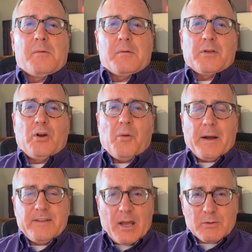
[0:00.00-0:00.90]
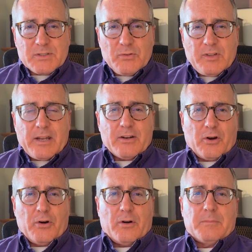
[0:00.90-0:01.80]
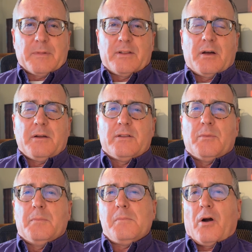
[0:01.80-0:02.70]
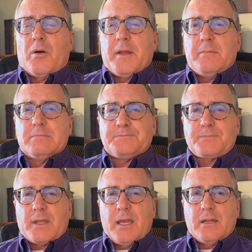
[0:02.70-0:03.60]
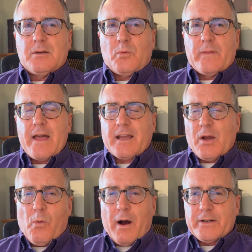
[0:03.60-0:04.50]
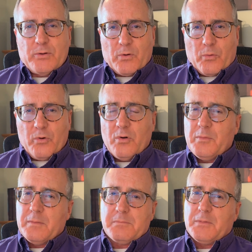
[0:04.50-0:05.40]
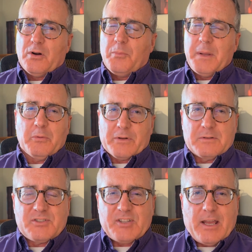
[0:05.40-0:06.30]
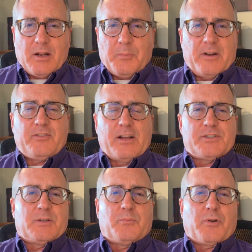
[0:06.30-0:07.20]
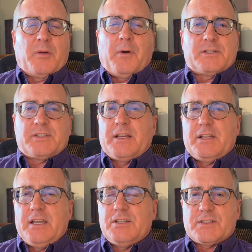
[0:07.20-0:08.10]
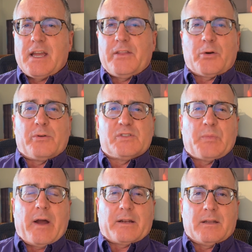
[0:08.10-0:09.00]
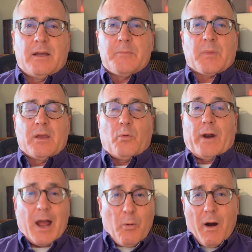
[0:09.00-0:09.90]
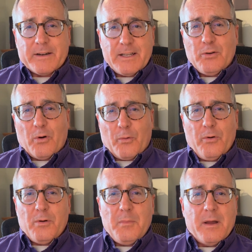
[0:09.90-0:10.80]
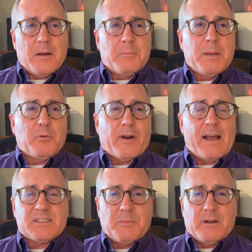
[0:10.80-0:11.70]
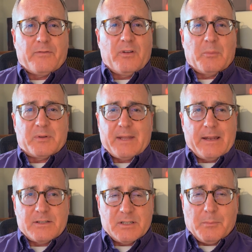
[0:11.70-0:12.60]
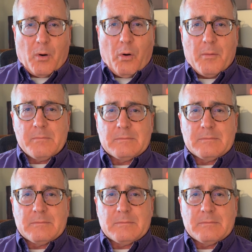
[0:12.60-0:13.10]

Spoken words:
My dad was a lieutenant colonel in the army, and when that guy walked in the room, people would stand up at attention pretty much. He just had their respect. When I walked into a room, people would ask me to fill up a potato chip bowl.